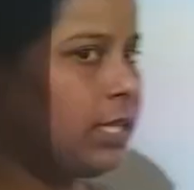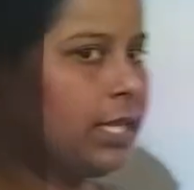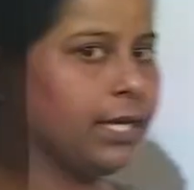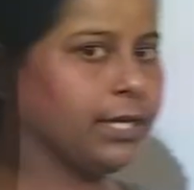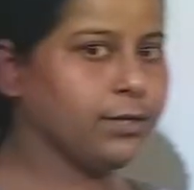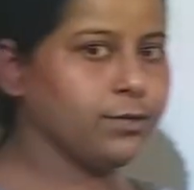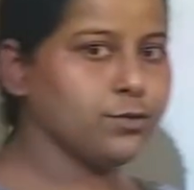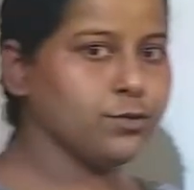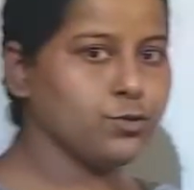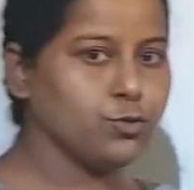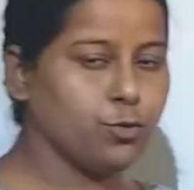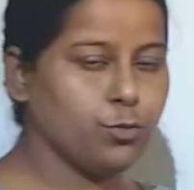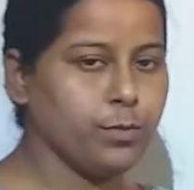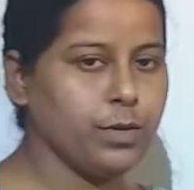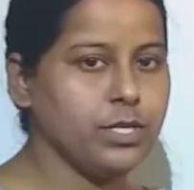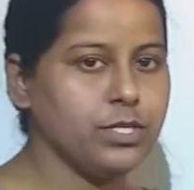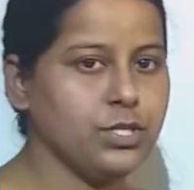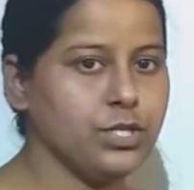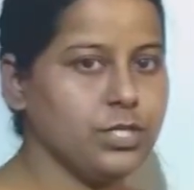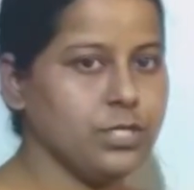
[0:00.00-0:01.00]
Thank you so
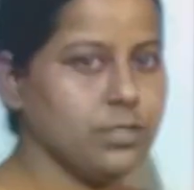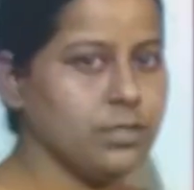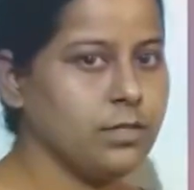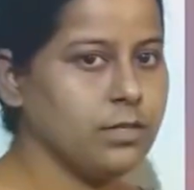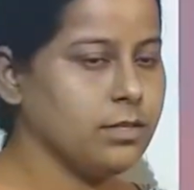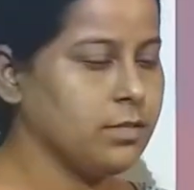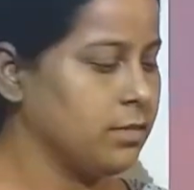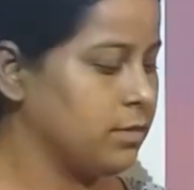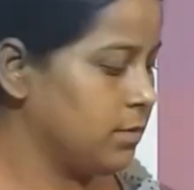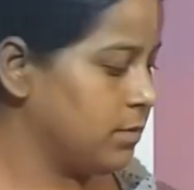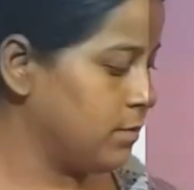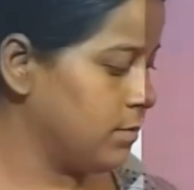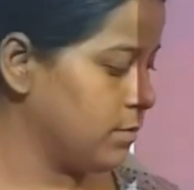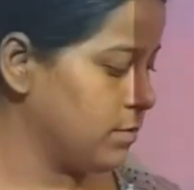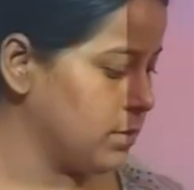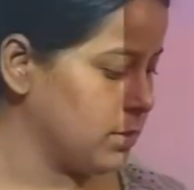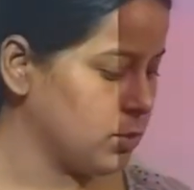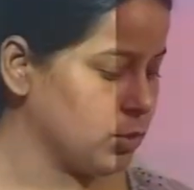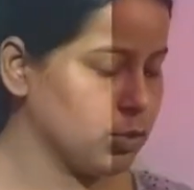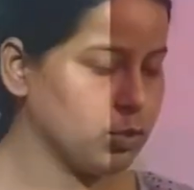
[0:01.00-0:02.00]
much
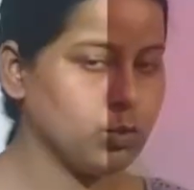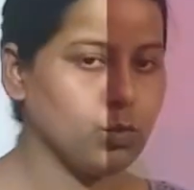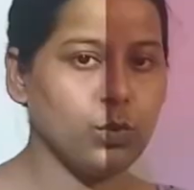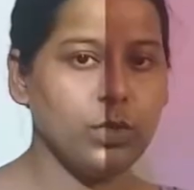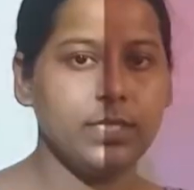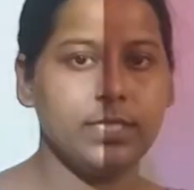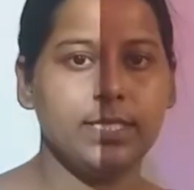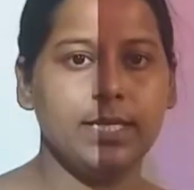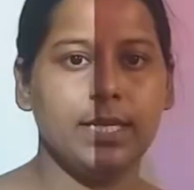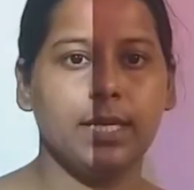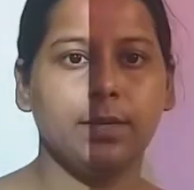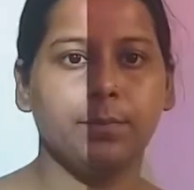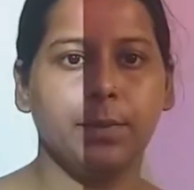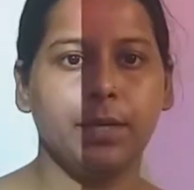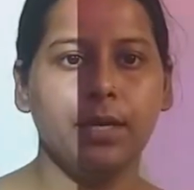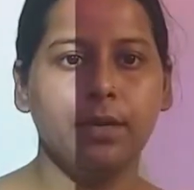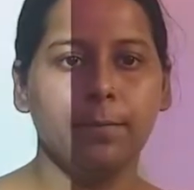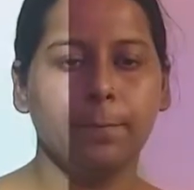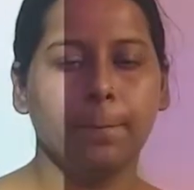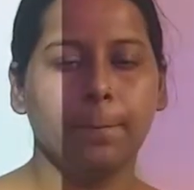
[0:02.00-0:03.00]
to listening
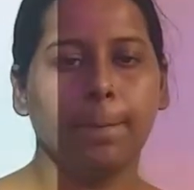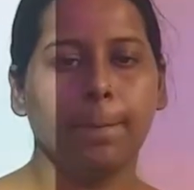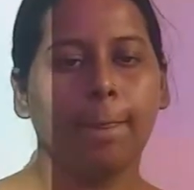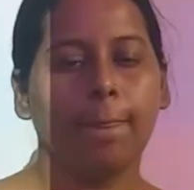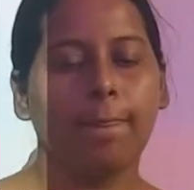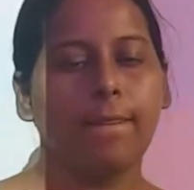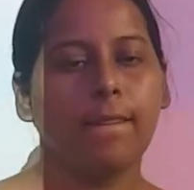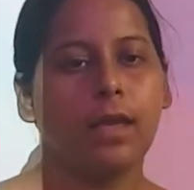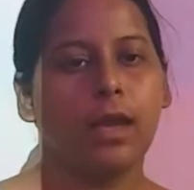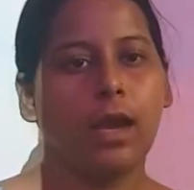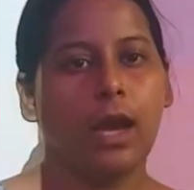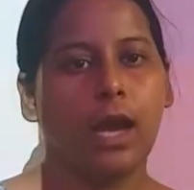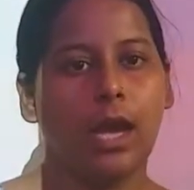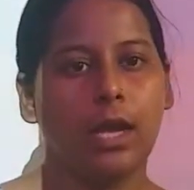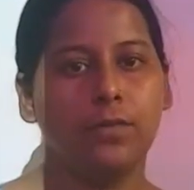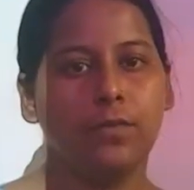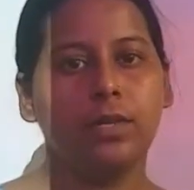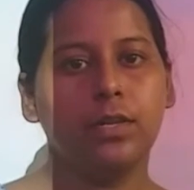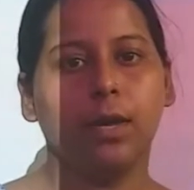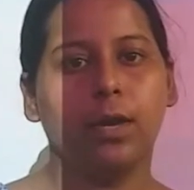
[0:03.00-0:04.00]
me.
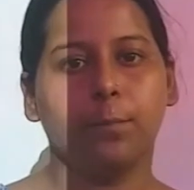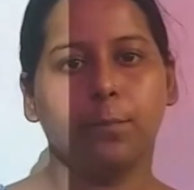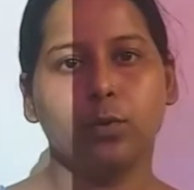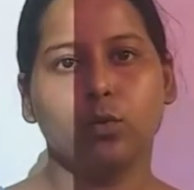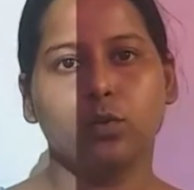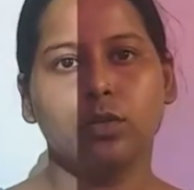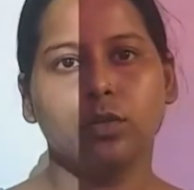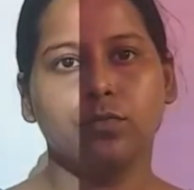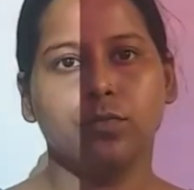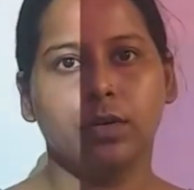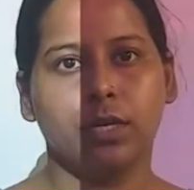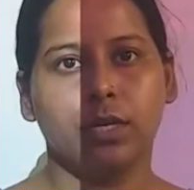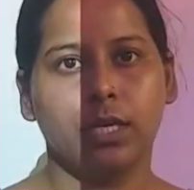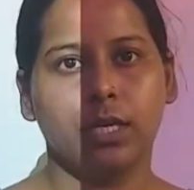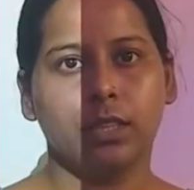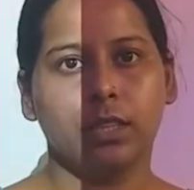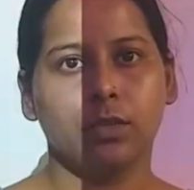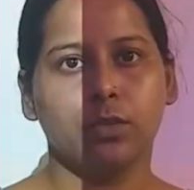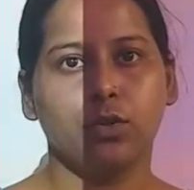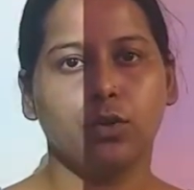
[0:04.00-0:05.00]
I will upload the work
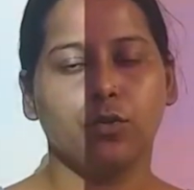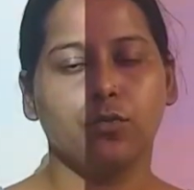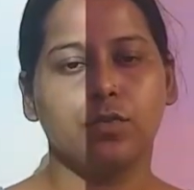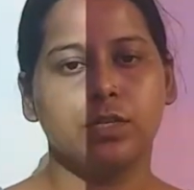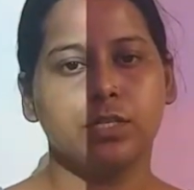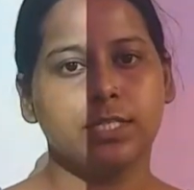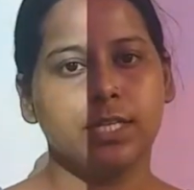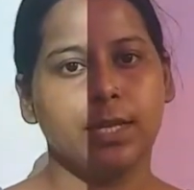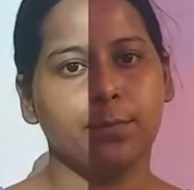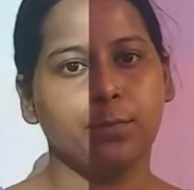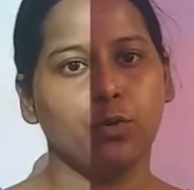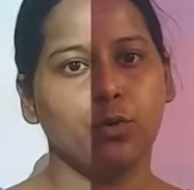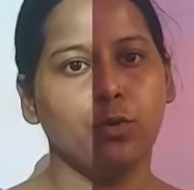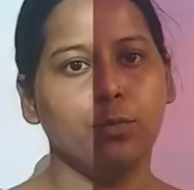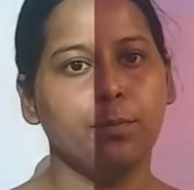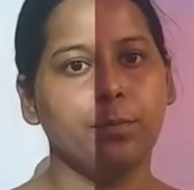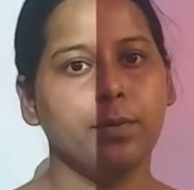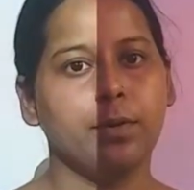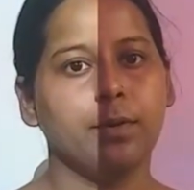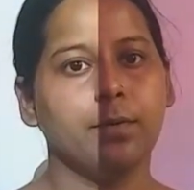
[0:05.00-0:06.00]
in your WhatsApp
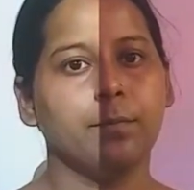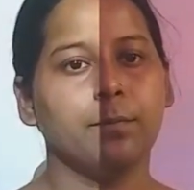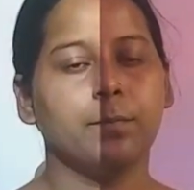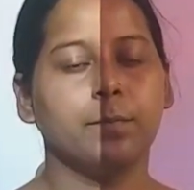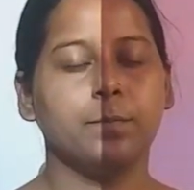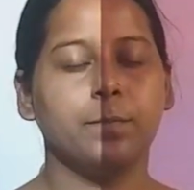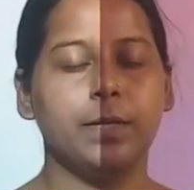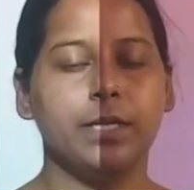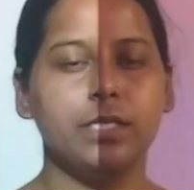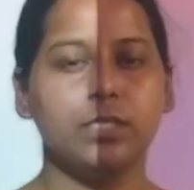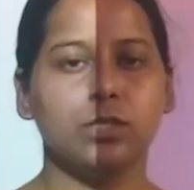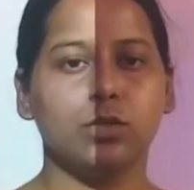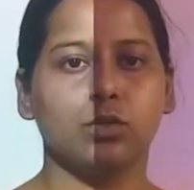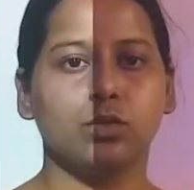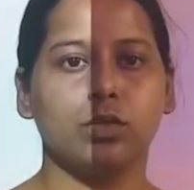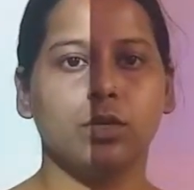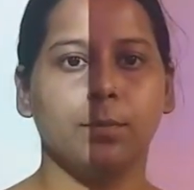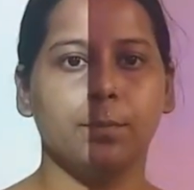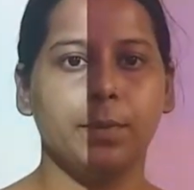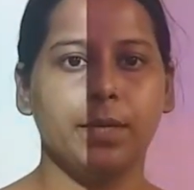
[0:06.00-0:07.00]
group. Please
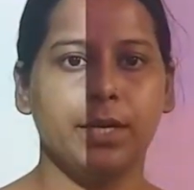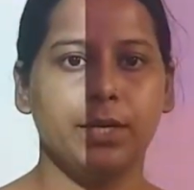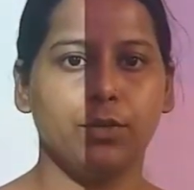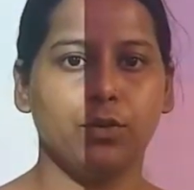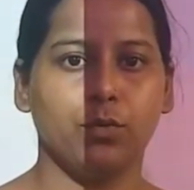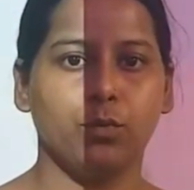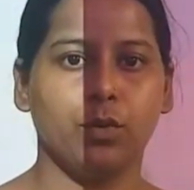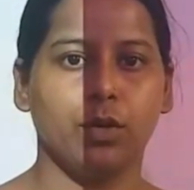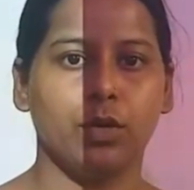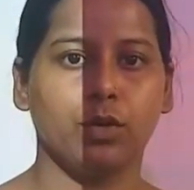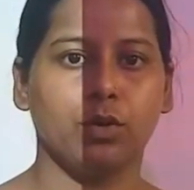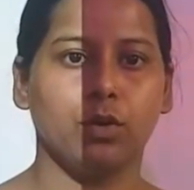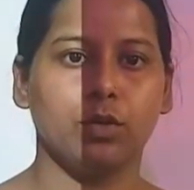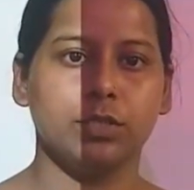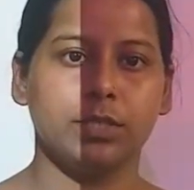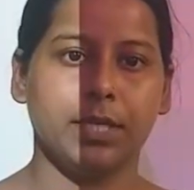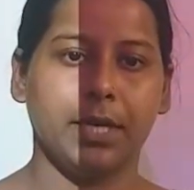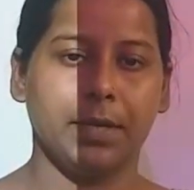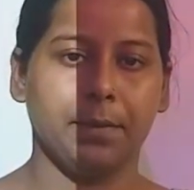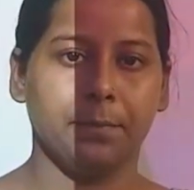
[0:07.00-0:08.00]
complete your work
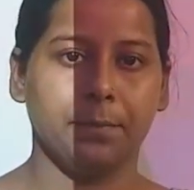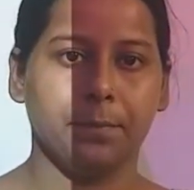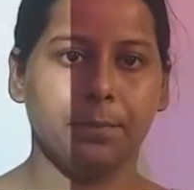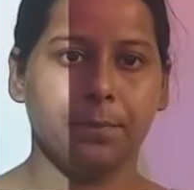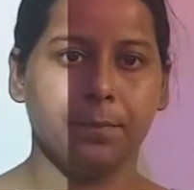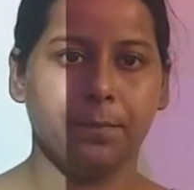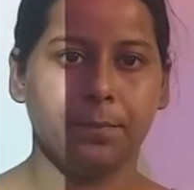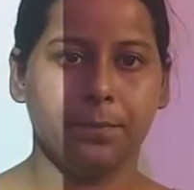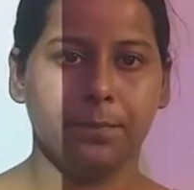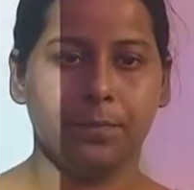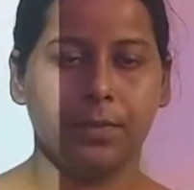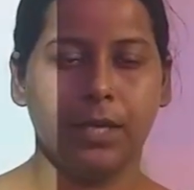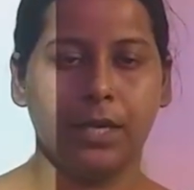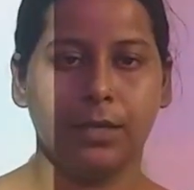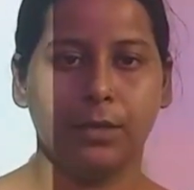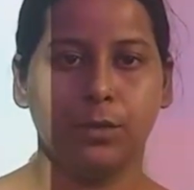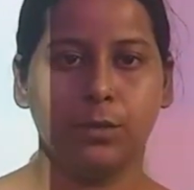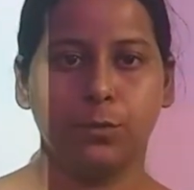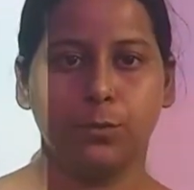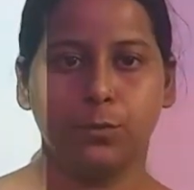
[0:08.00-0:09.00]
on time.
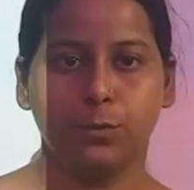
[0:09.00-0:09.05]
Thank you.